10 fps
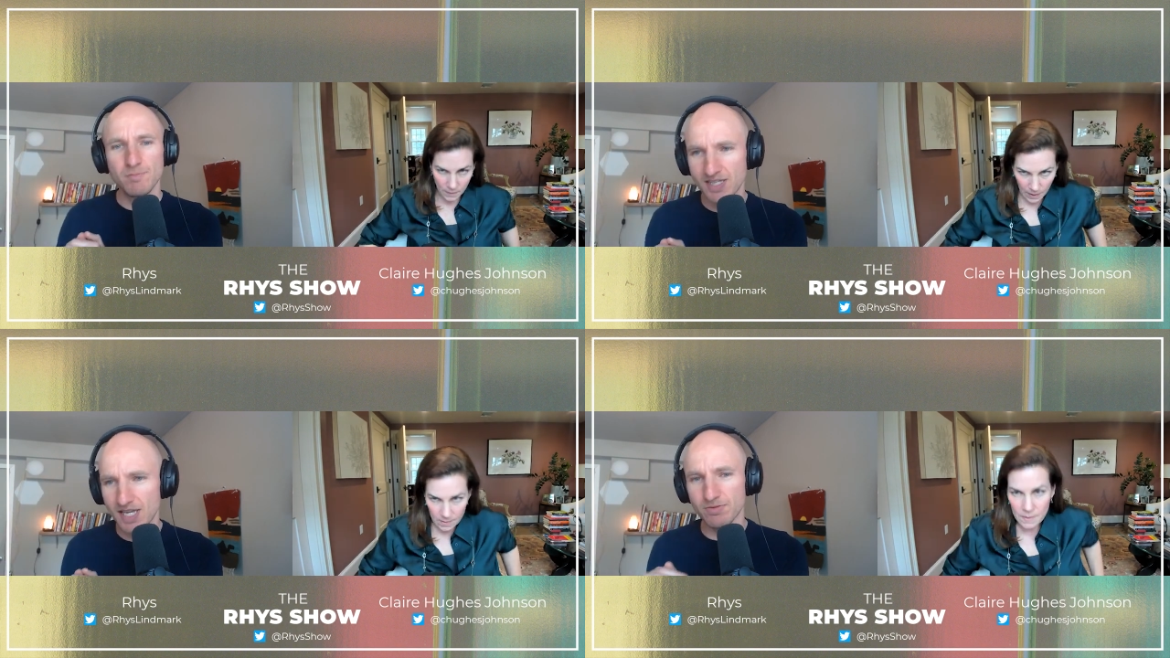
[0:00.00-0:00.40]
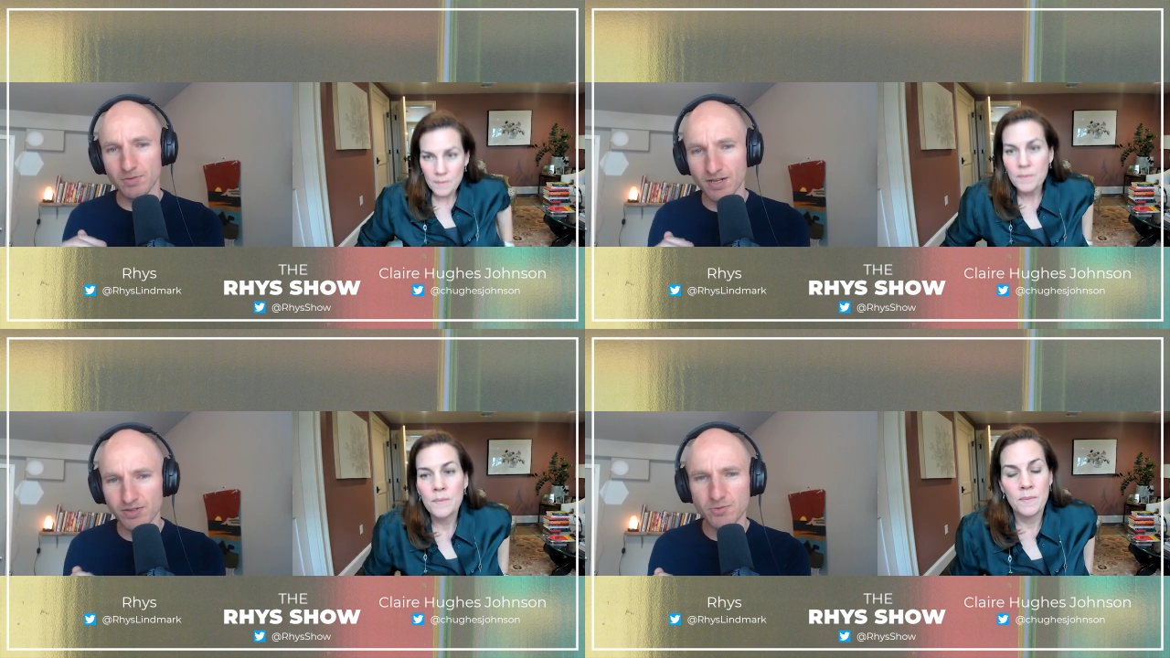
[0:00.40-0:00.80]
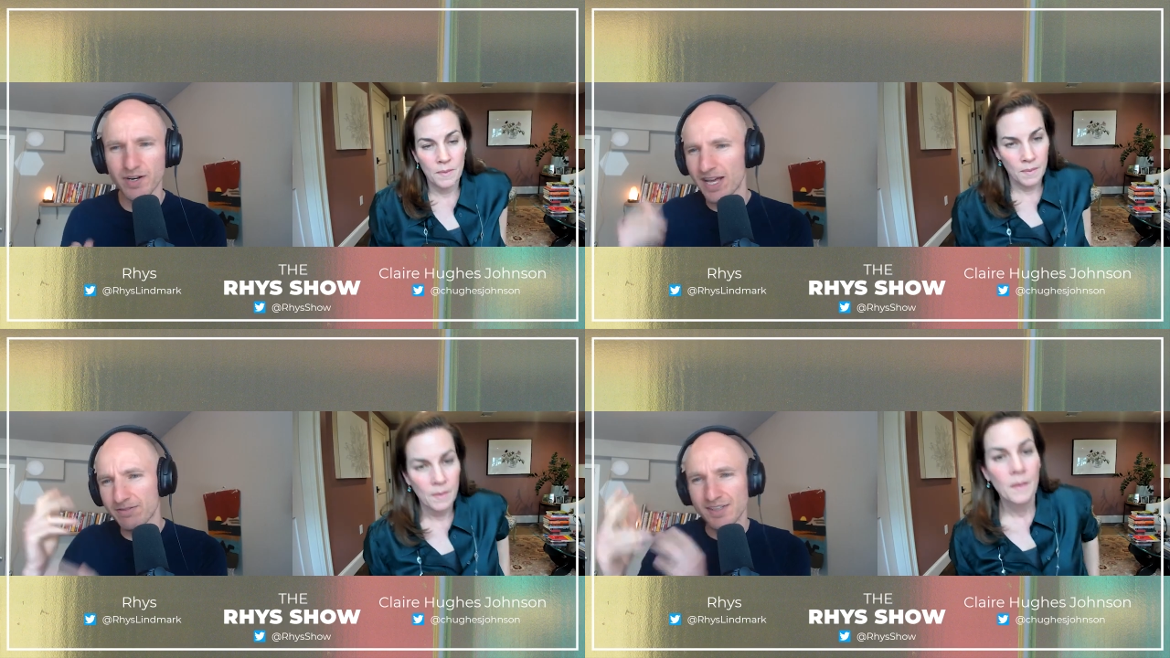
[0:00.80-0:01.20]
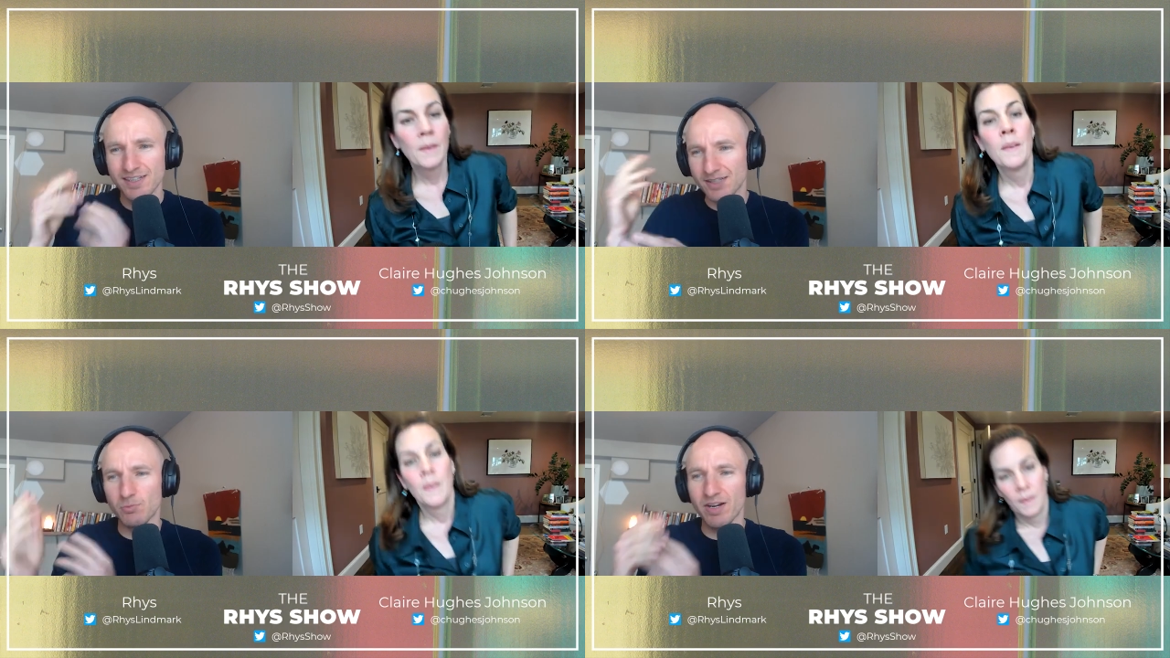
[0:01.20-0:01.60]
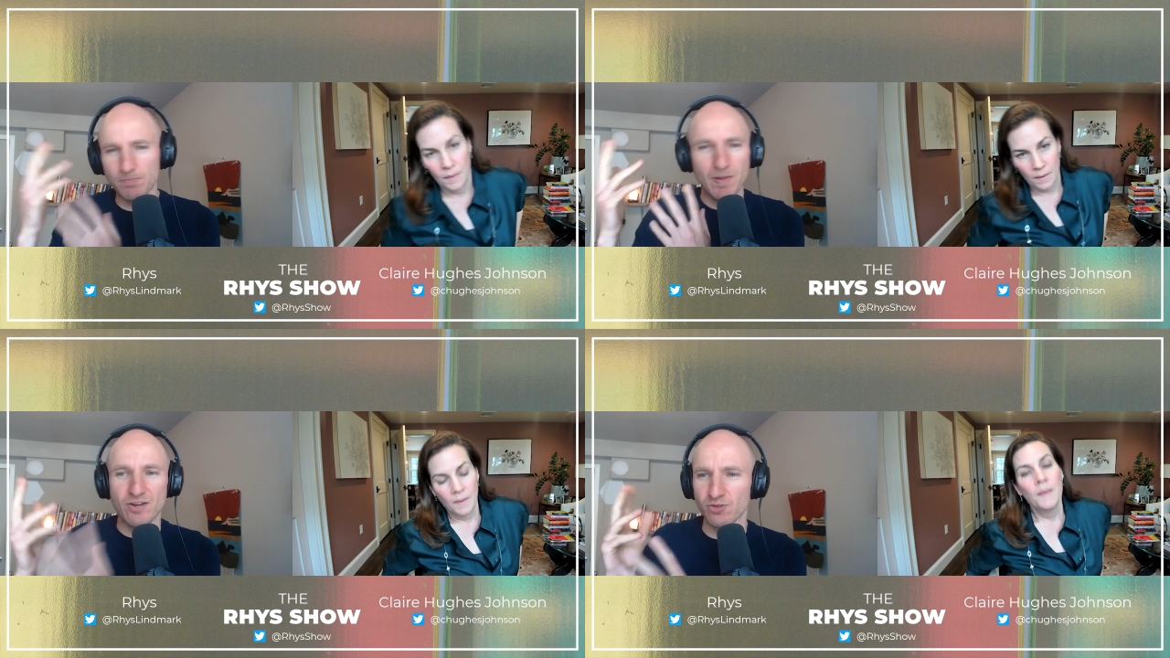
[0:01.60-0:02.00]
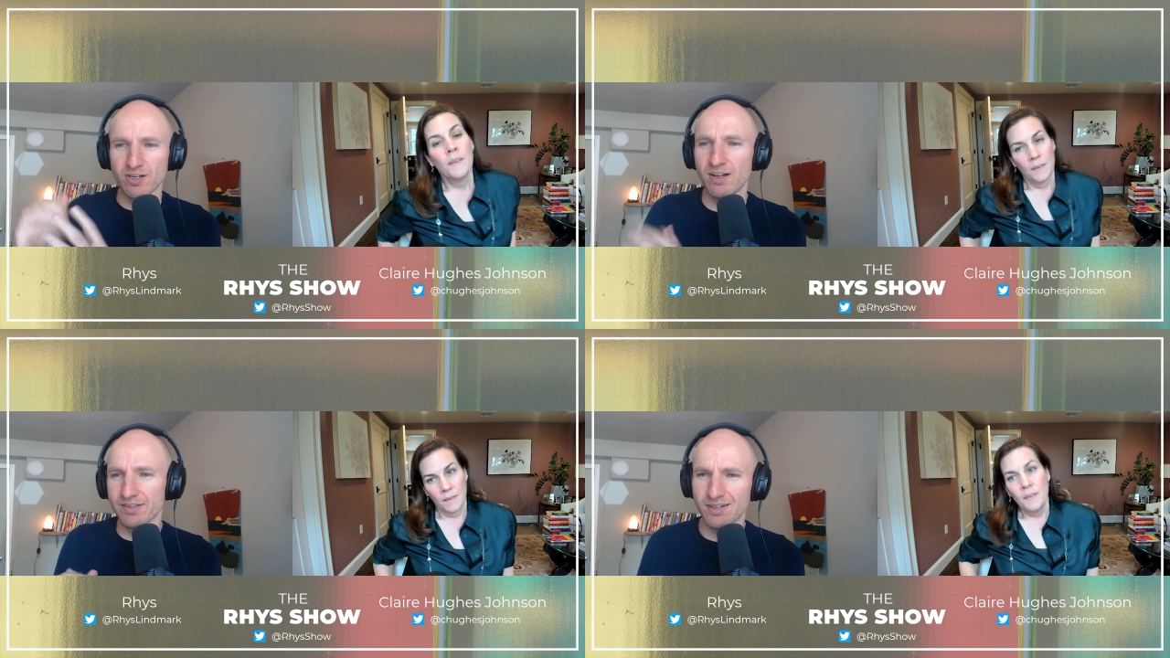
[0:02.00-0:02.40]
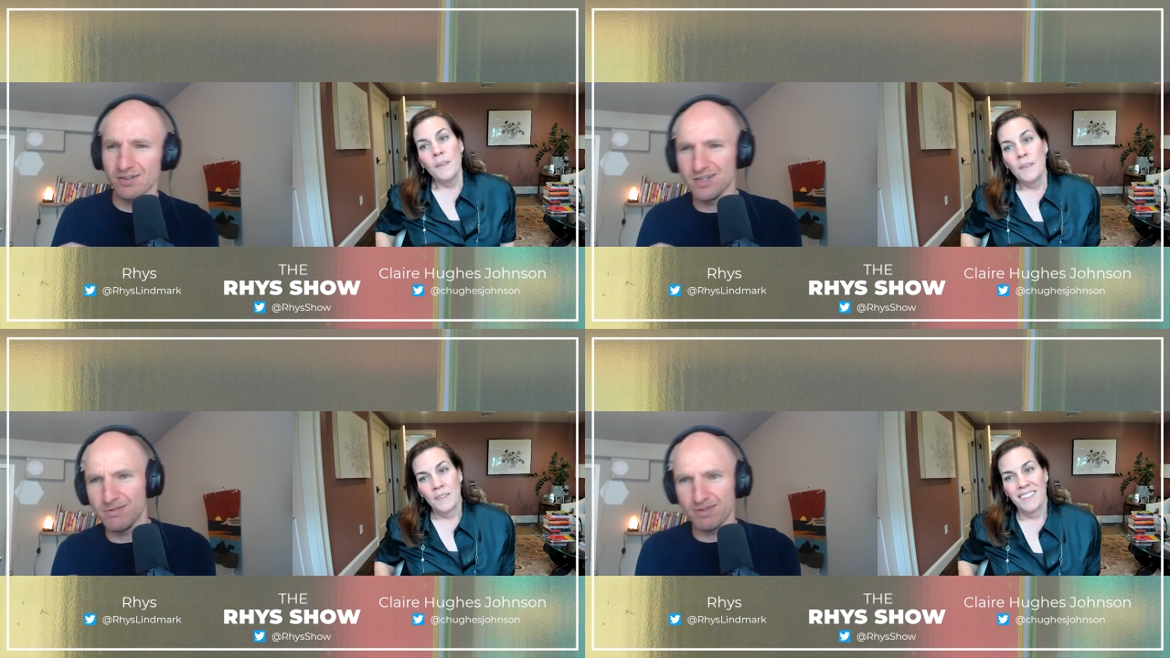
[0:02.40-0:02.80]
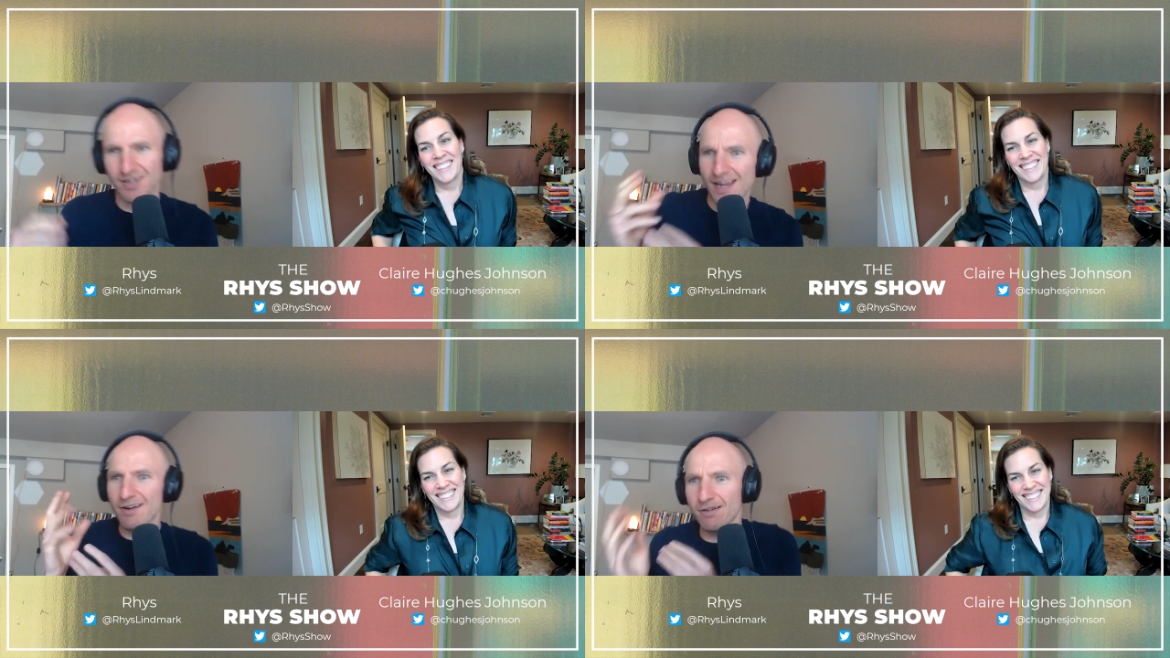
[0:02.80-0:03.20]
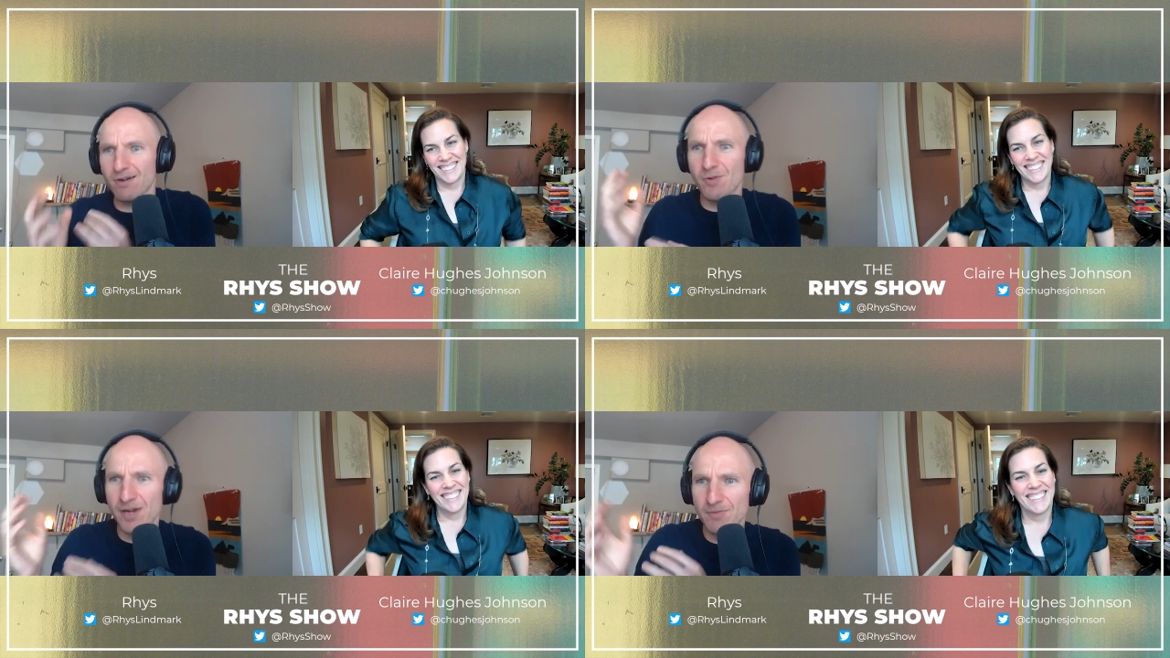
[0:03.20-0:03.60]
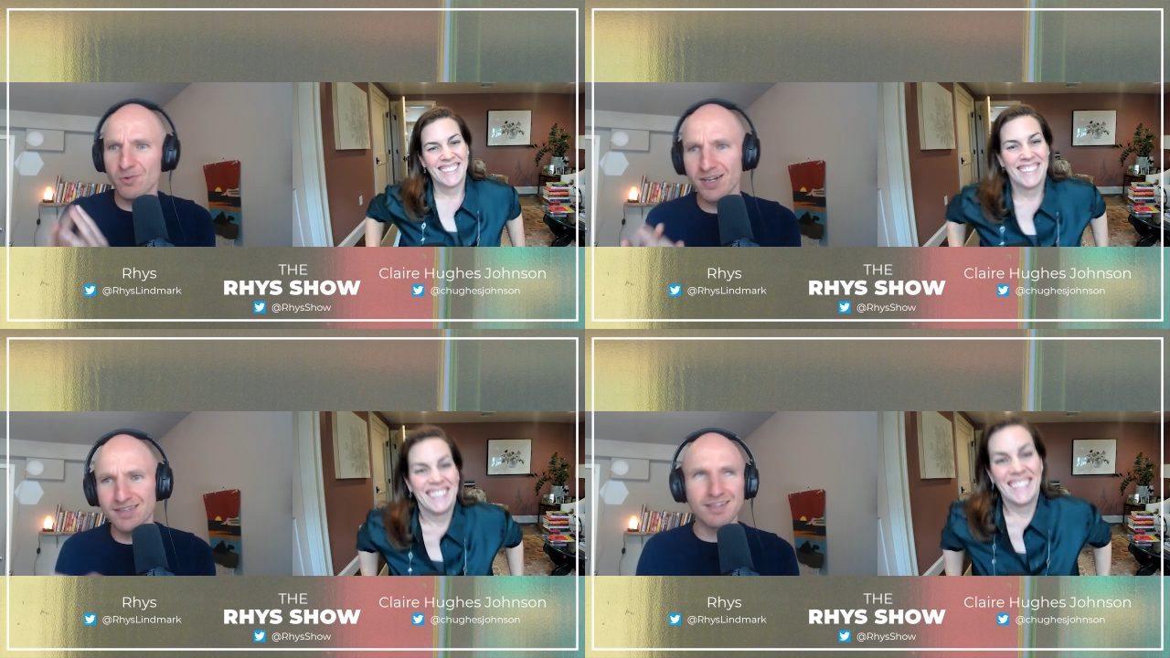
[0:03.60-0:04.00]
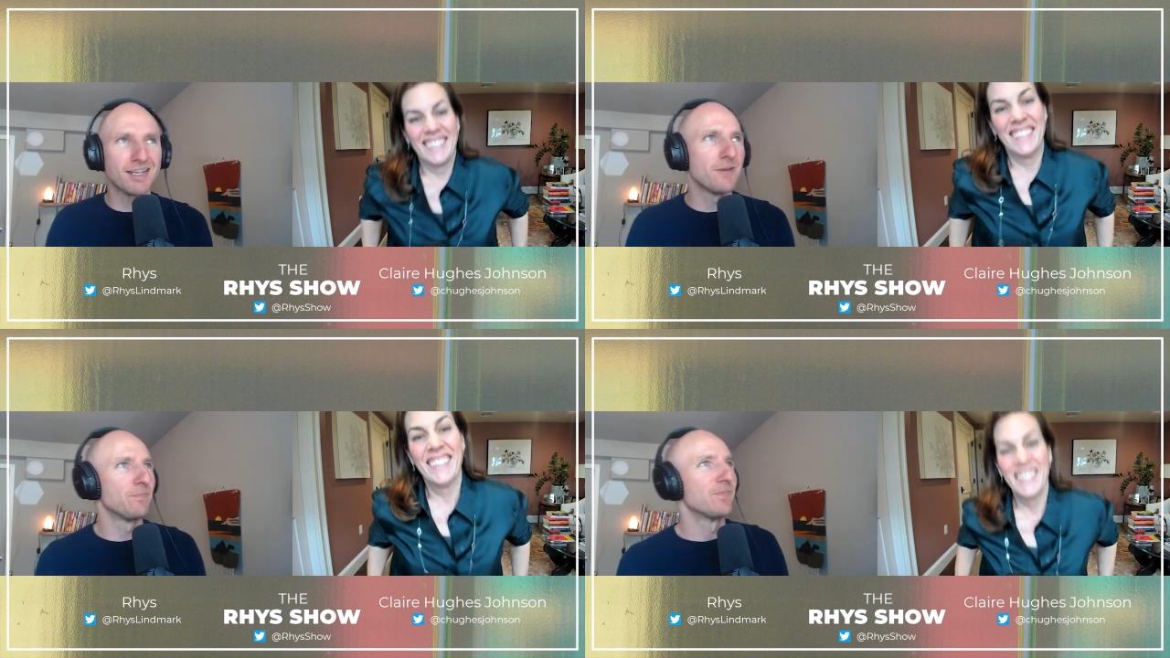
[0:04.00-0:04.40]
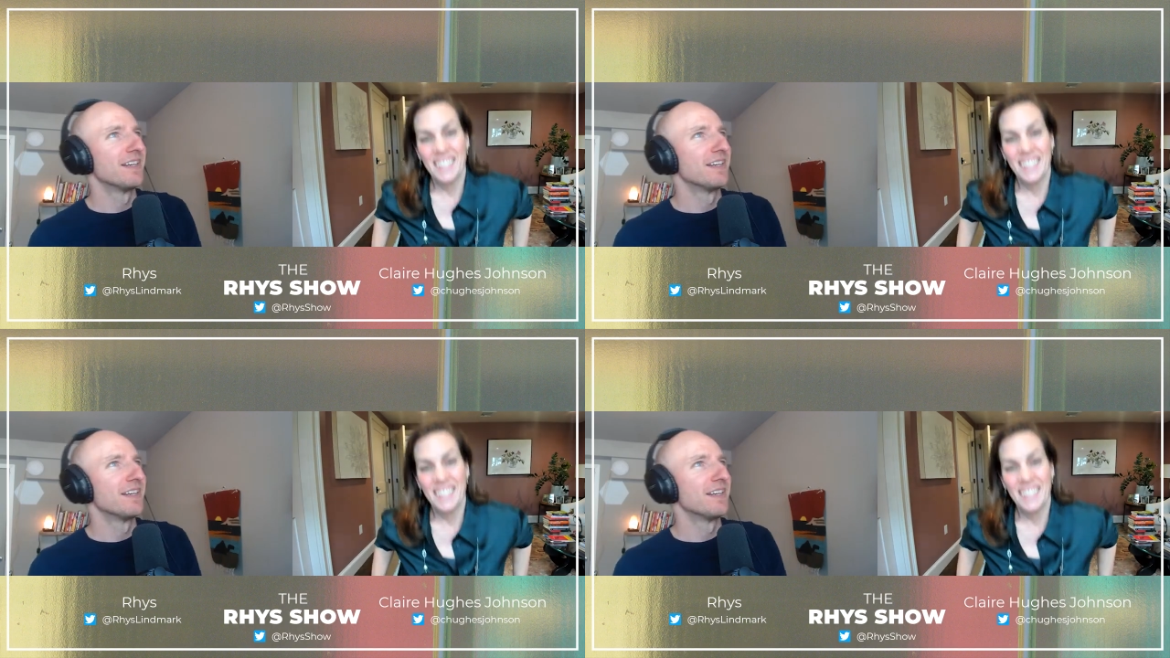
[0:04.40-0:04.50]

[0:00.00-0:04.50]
Speaker 1: be game for whatever. You want to have you know, whatever Patrick Collison energy, where it's like I don't know what what is the um